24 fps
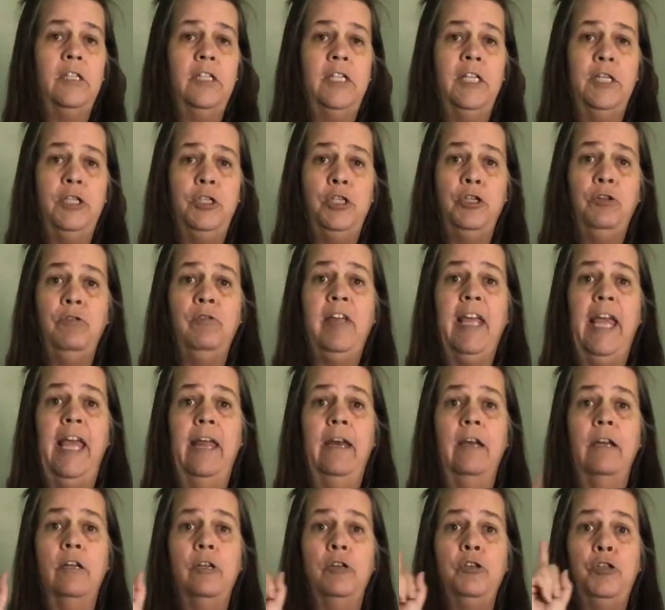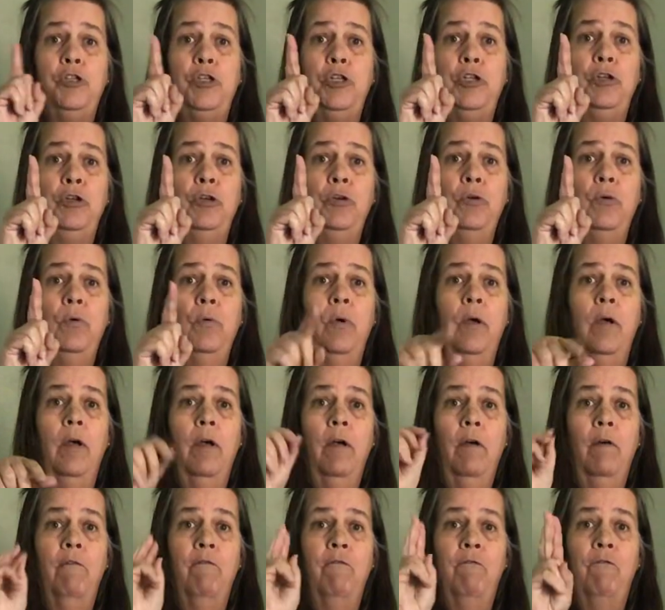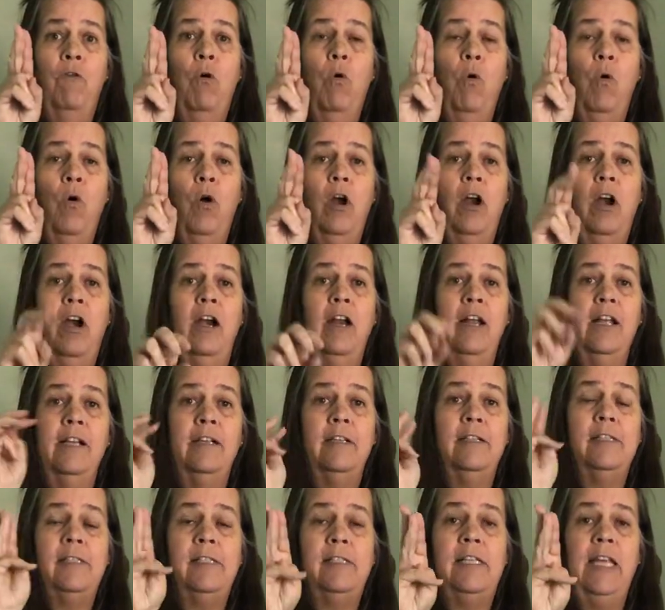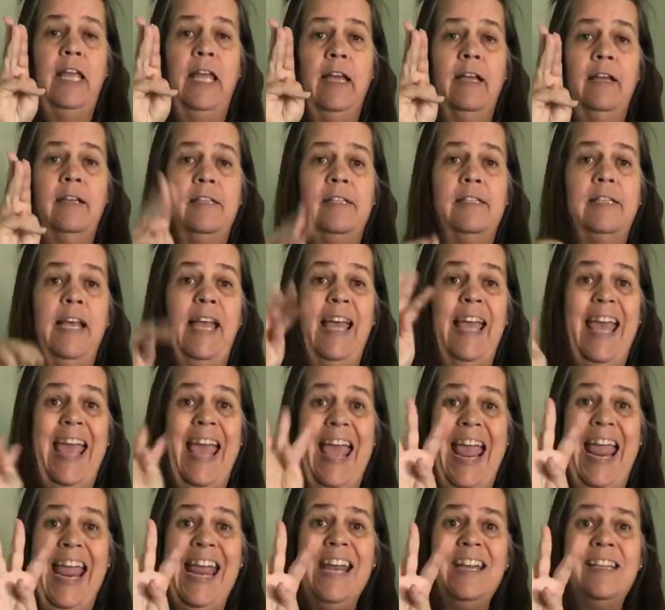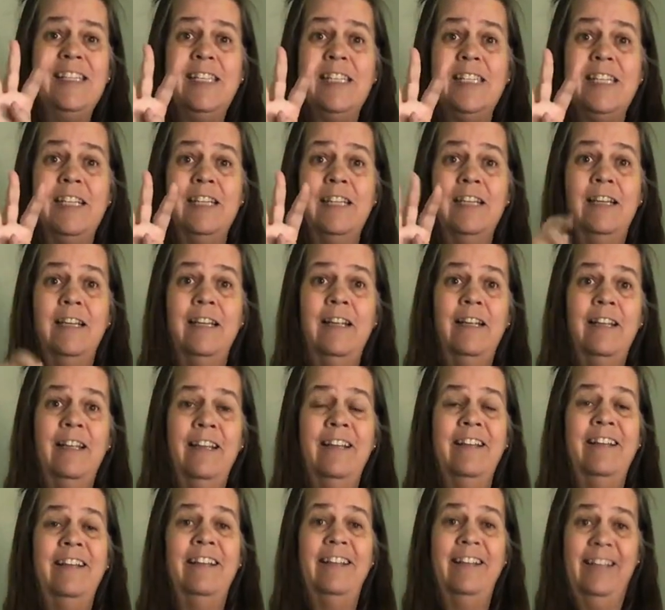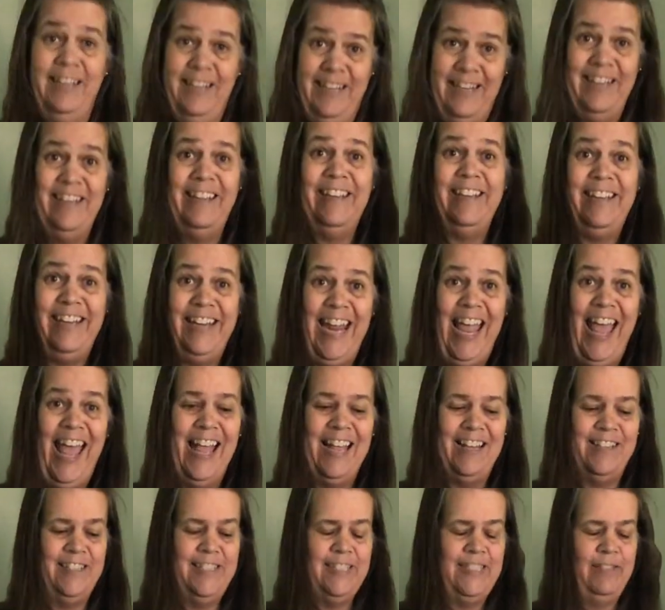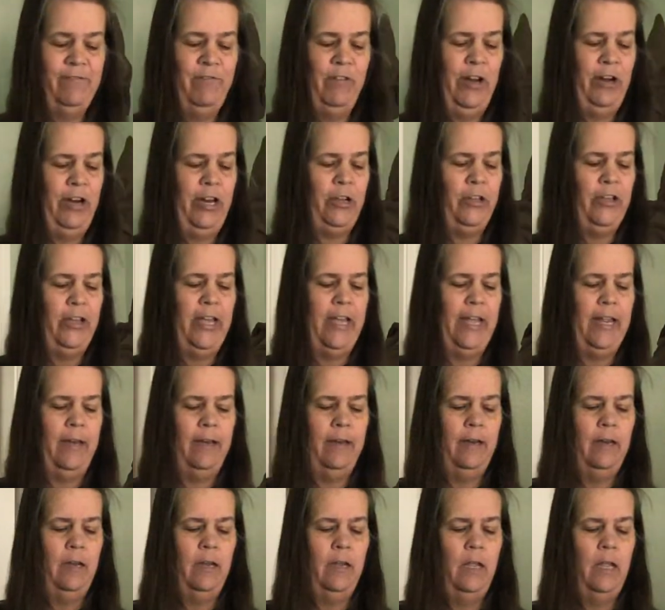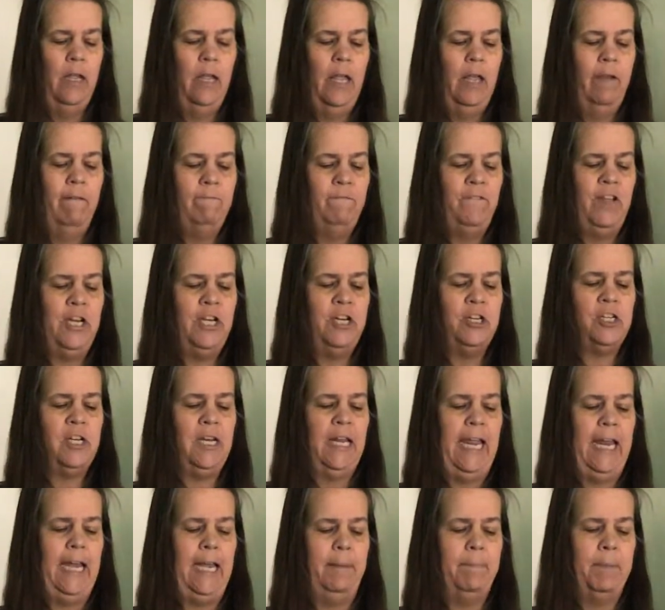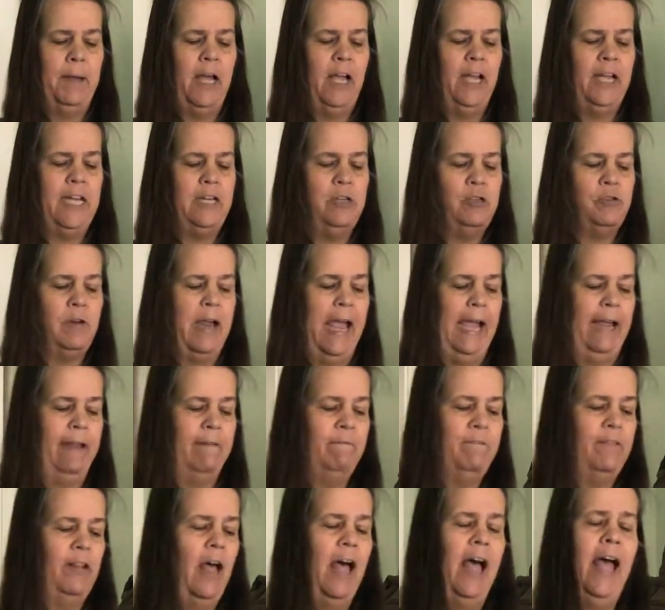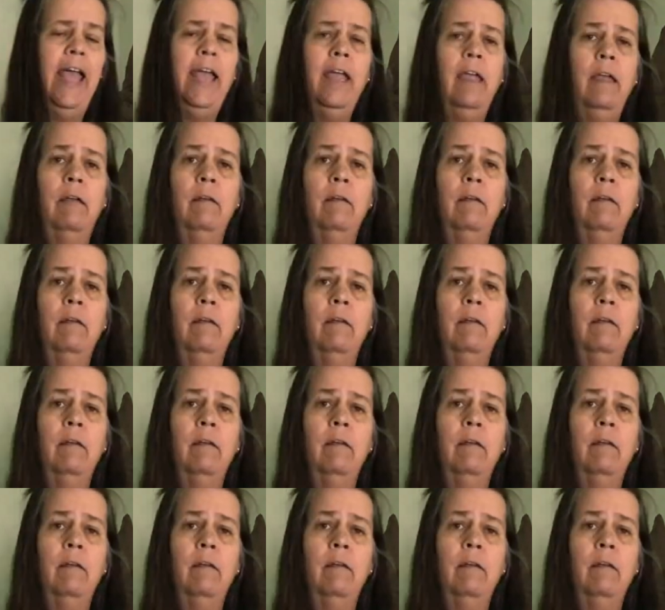Did you get 2, 4, 6, 8? Yes, very good. Finish ladybug and dragonfly.